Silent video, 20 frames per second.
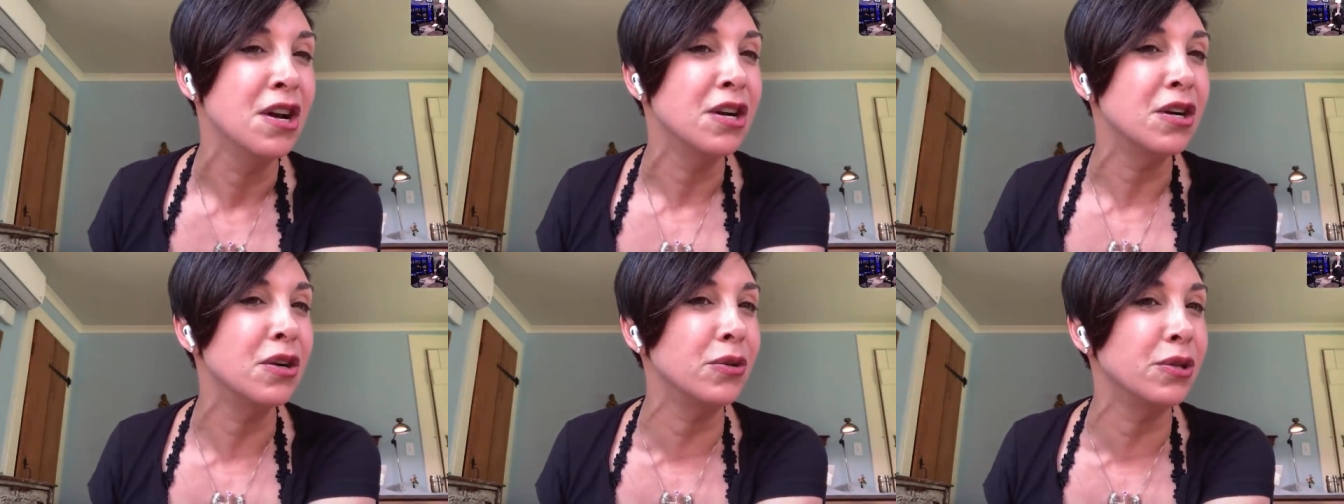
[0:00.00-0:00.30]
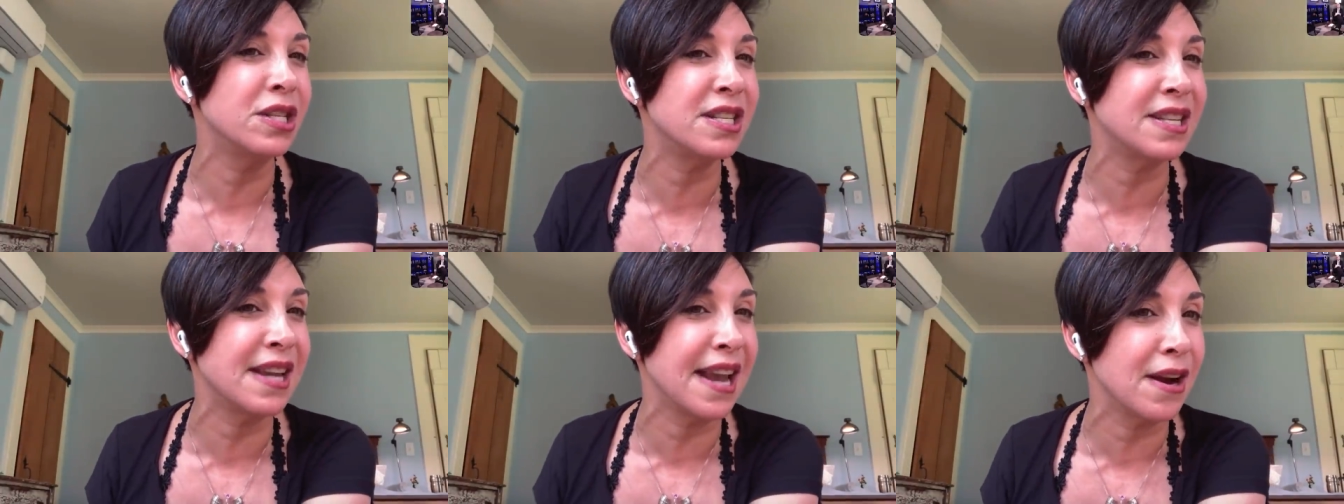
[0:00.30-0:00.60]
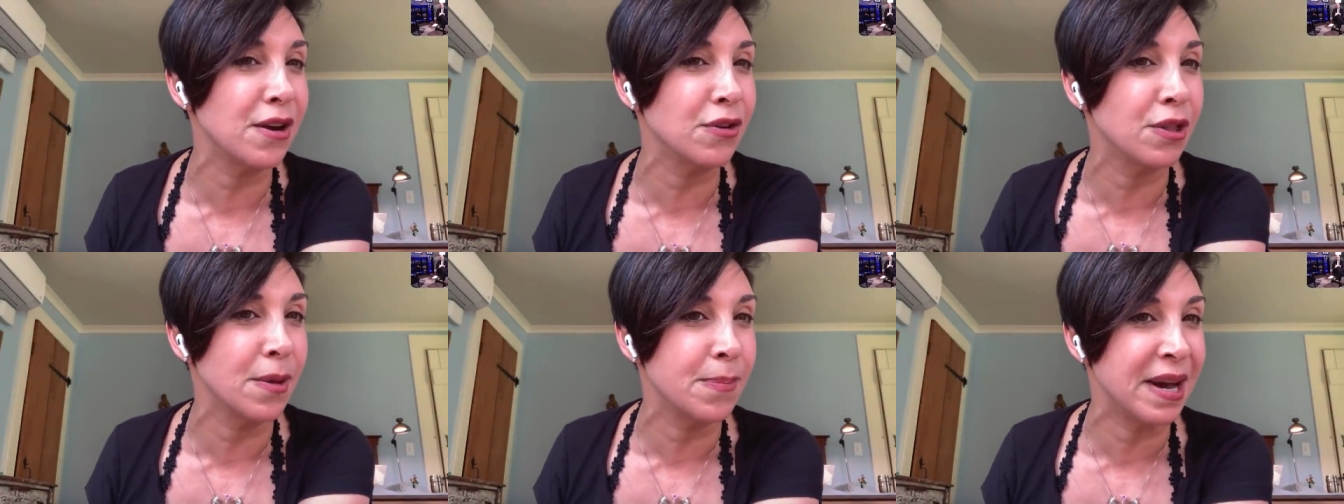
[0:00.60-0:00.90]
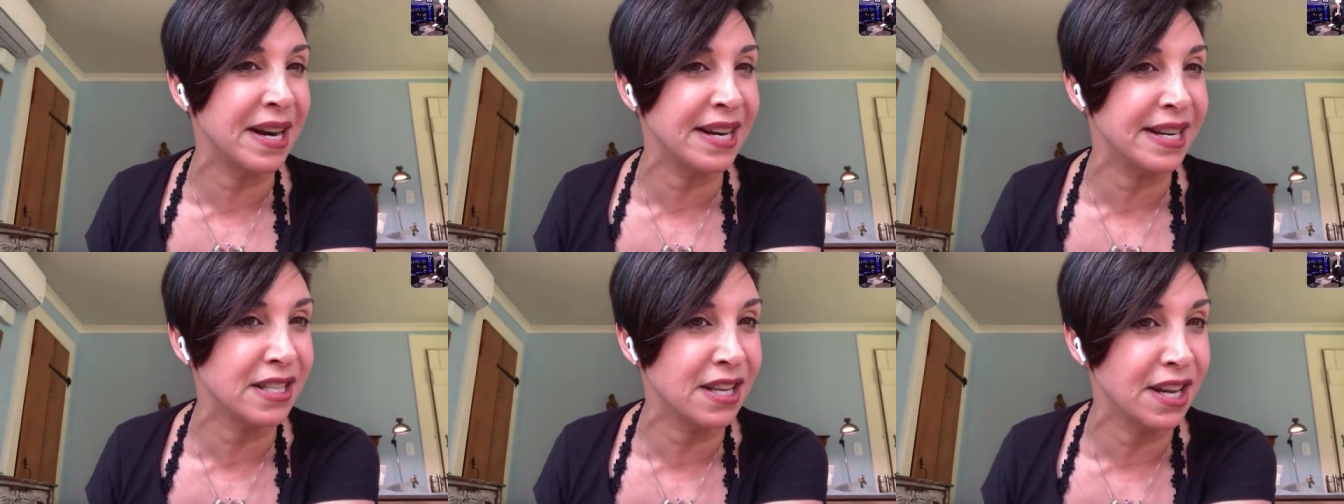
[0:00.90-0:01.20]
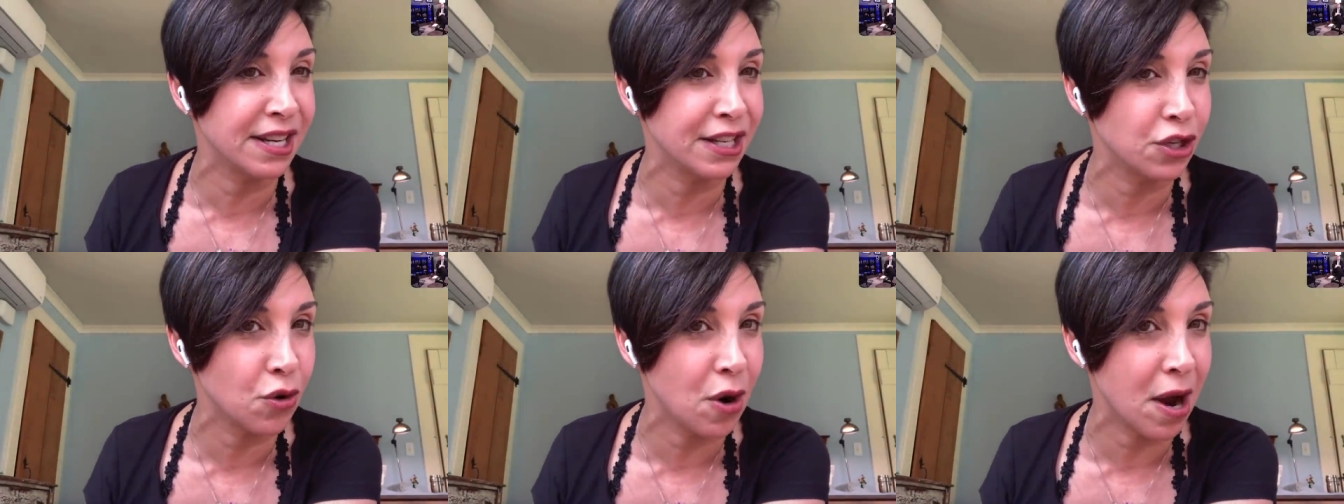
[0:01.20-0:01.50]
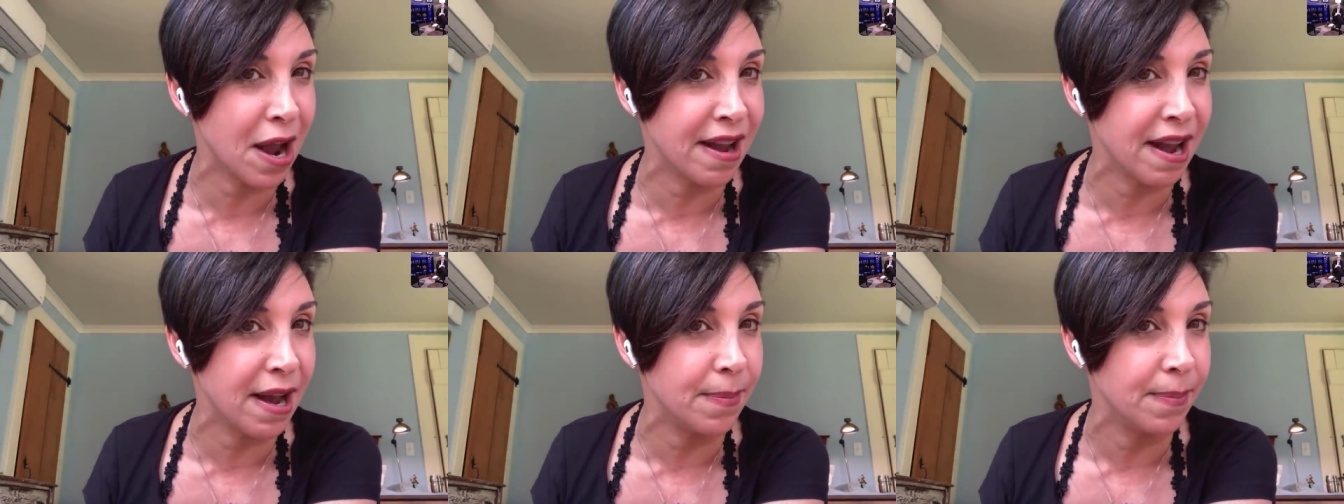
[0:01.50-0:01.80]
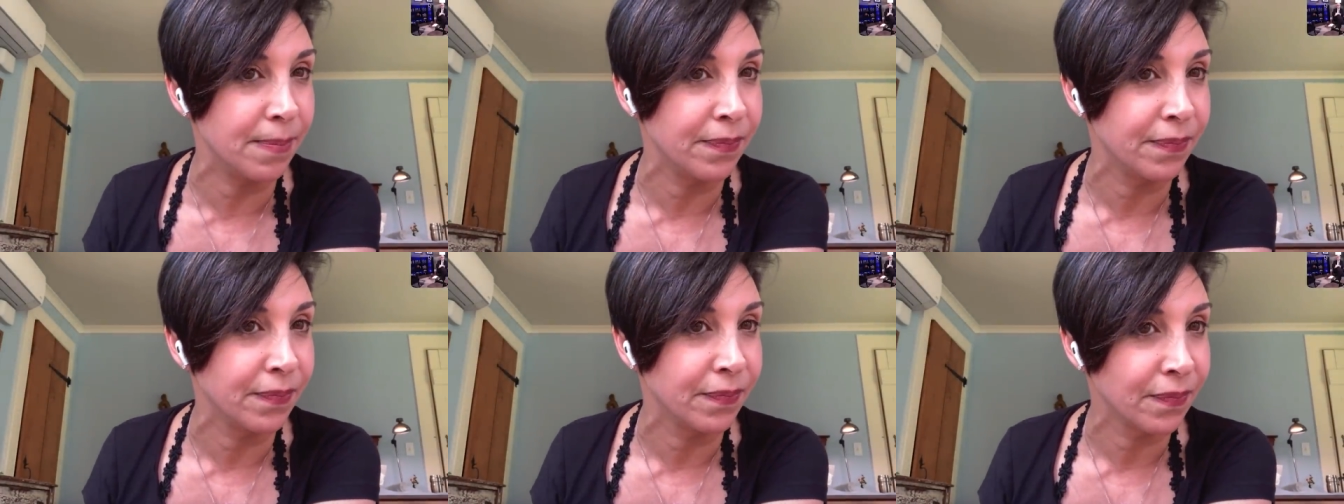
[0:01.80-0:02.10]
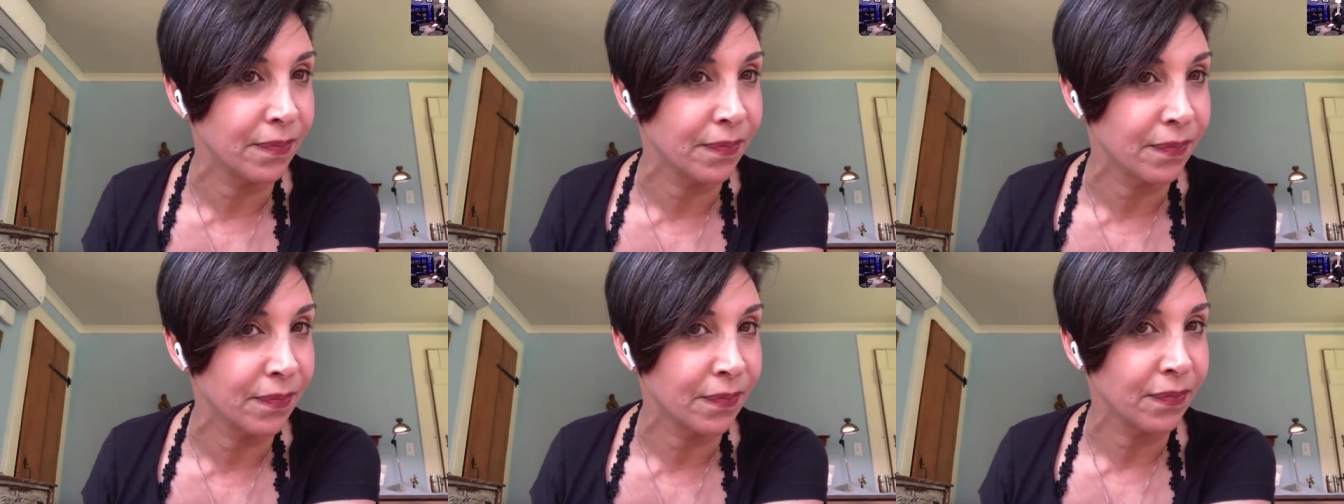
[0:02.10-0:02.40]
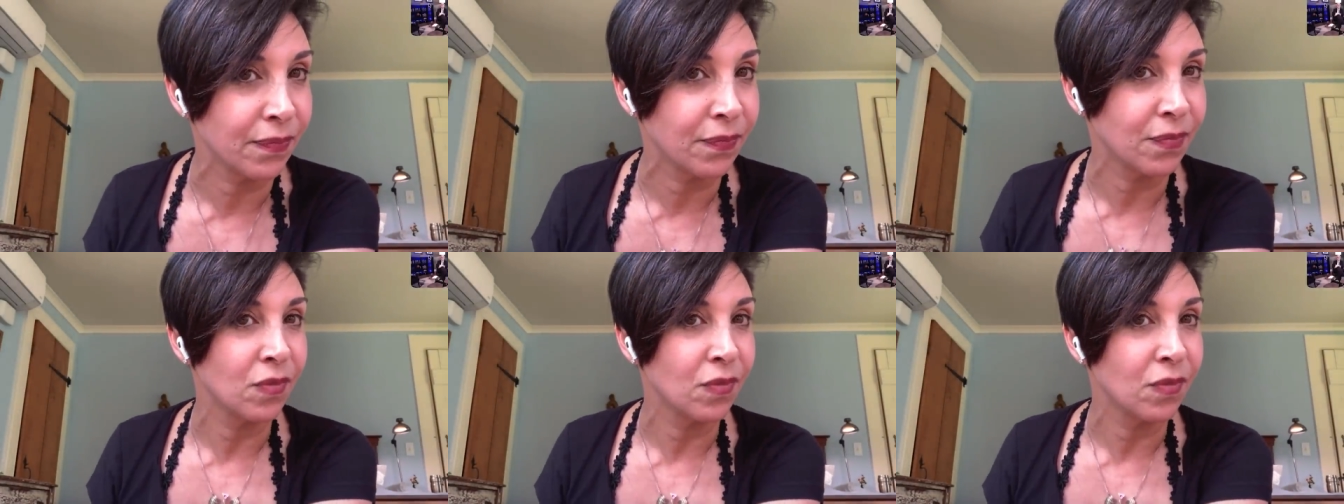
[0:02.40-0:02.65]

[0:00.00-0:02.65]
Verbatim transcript: who's scared the money's going to dry up. Yeah.